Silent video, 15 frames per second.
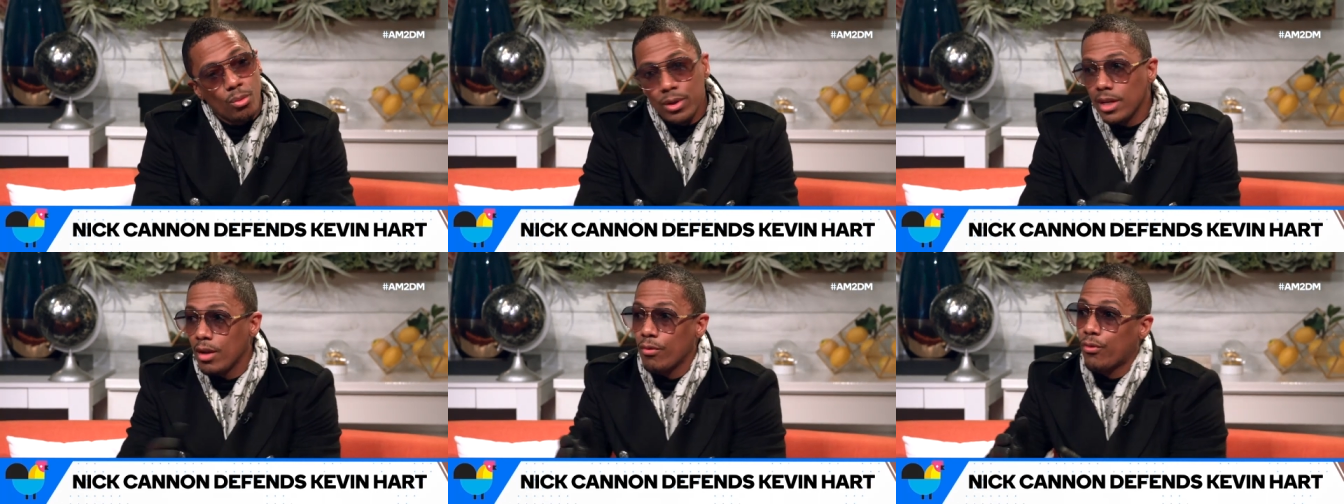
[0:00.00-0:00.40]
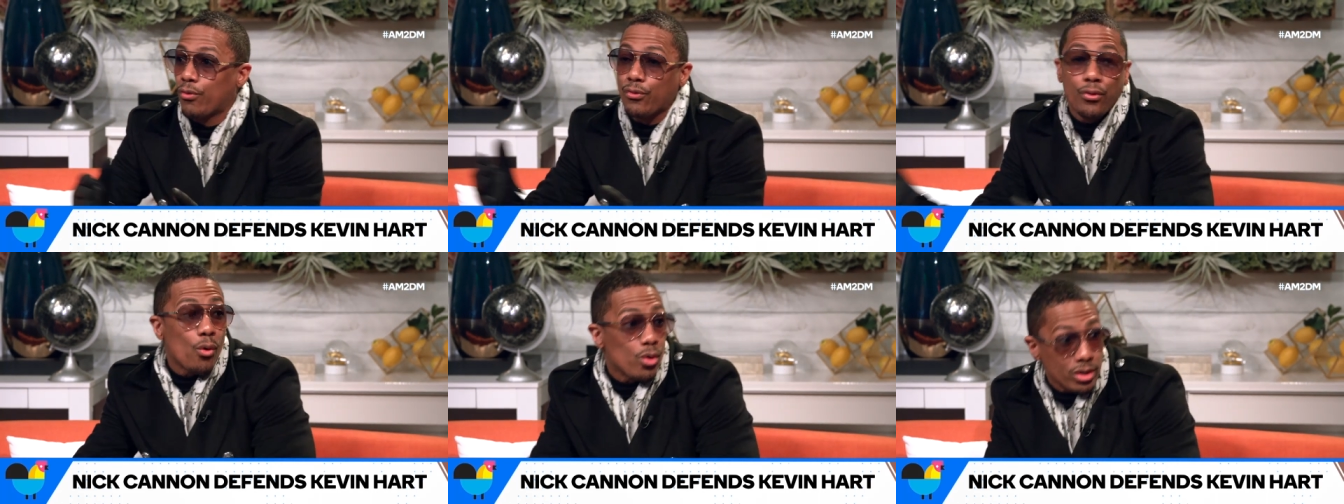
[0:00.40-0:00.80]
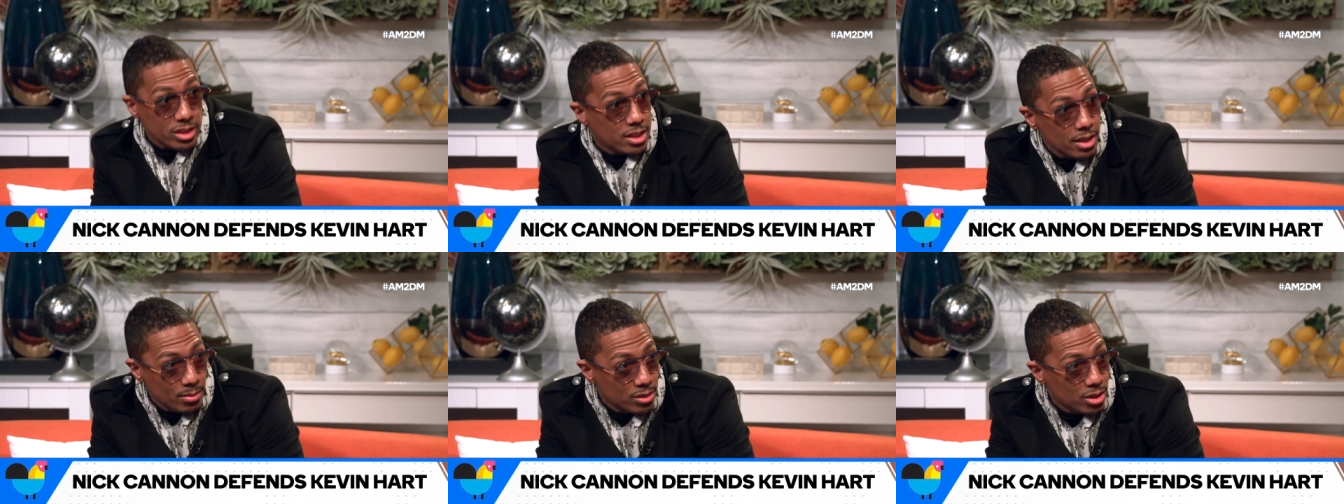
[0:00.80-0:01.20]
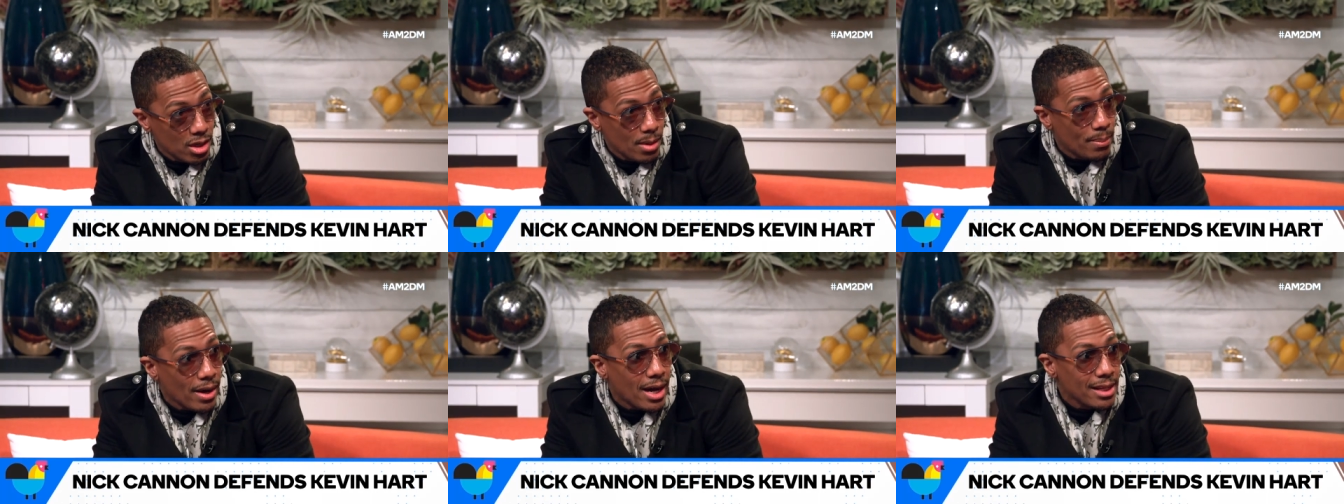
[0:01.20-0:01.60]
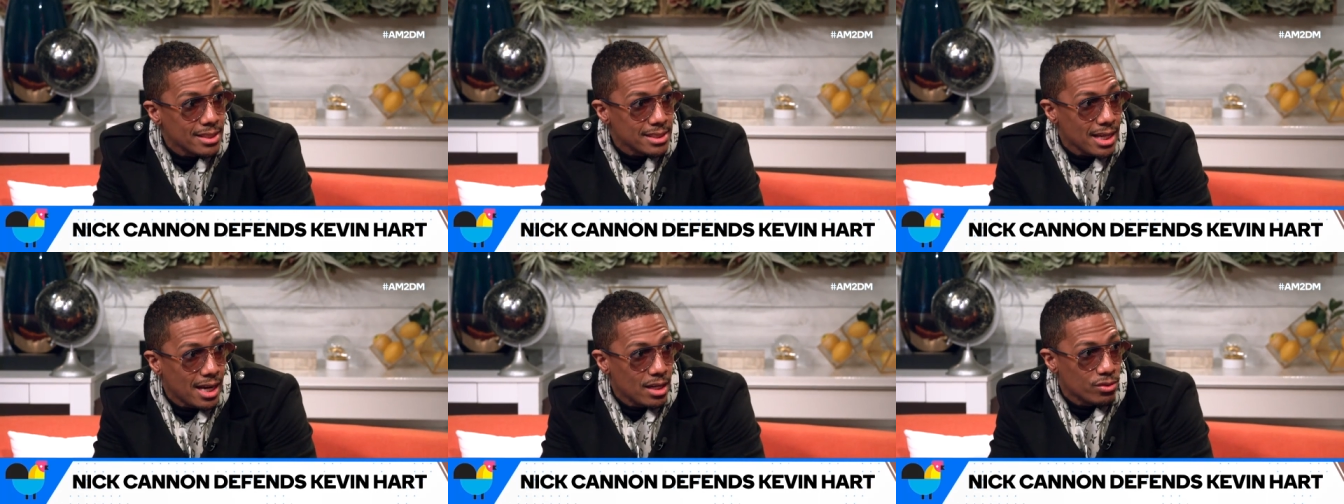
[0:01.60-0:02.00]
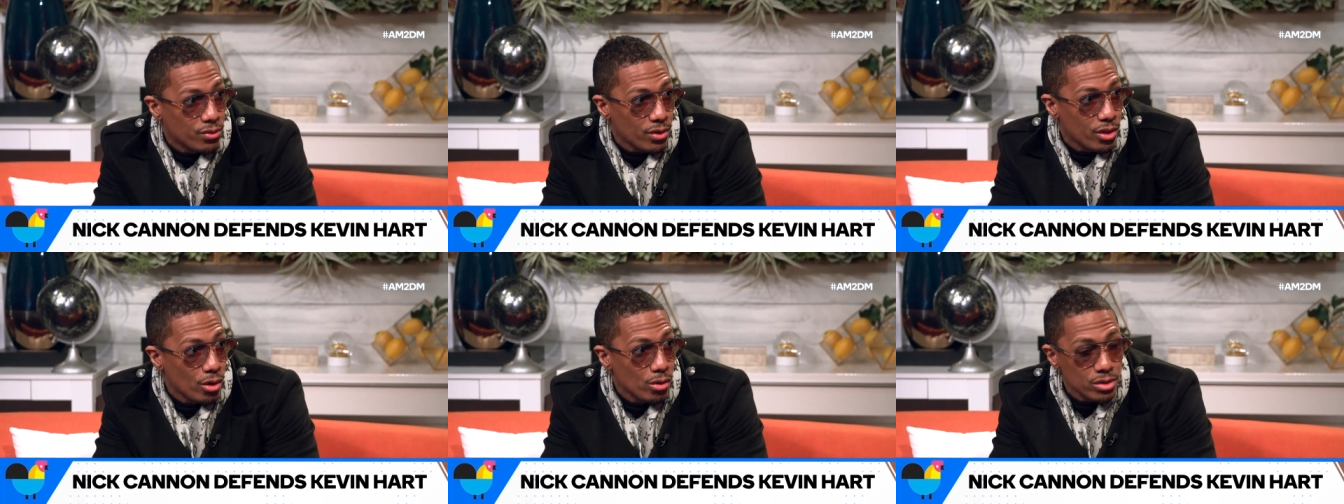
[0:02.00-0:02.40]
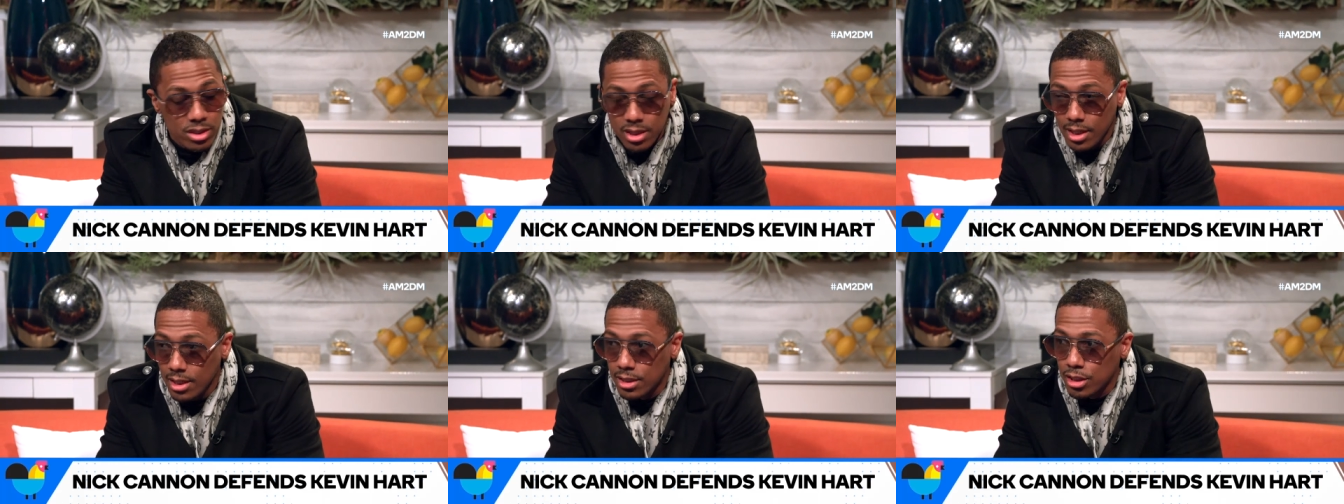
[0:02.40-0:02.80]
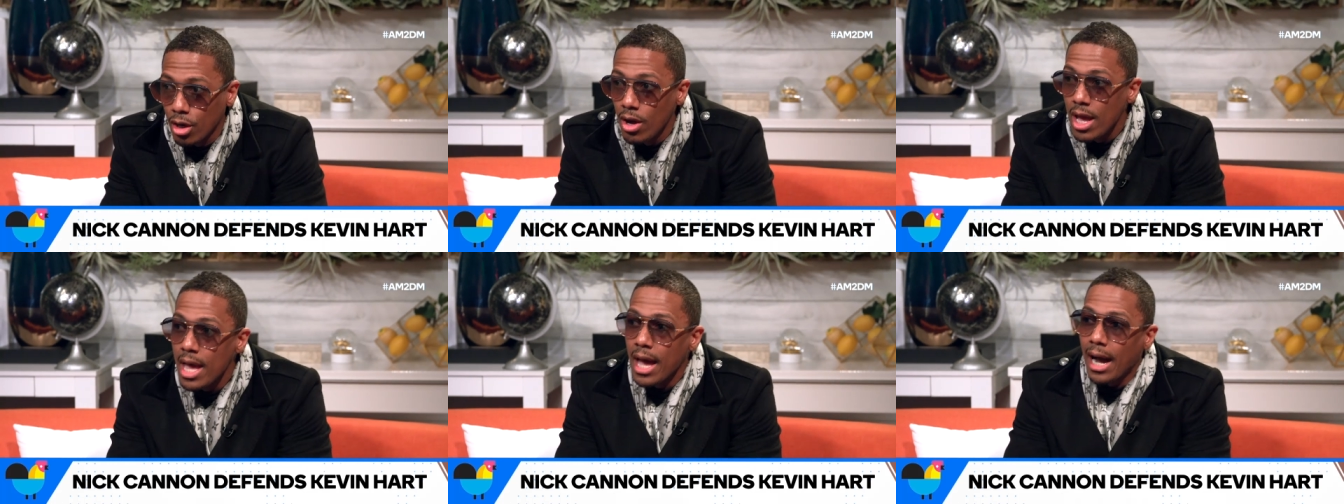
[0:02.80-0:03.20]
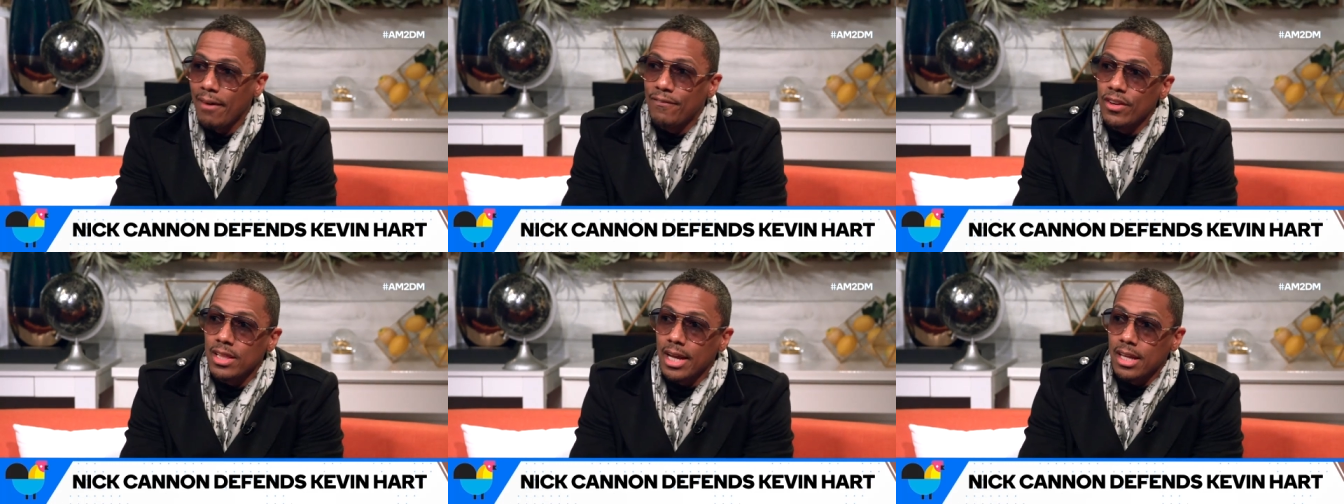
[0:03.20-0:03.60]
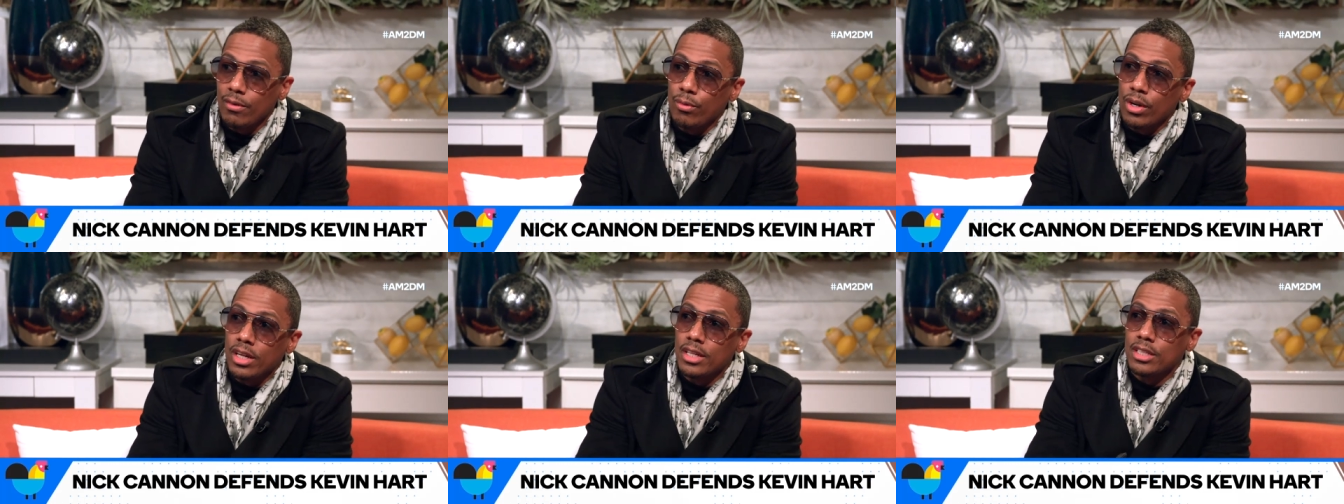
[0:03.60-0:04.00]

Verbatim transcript: We didn't force them to apologize for those things. So I feel like if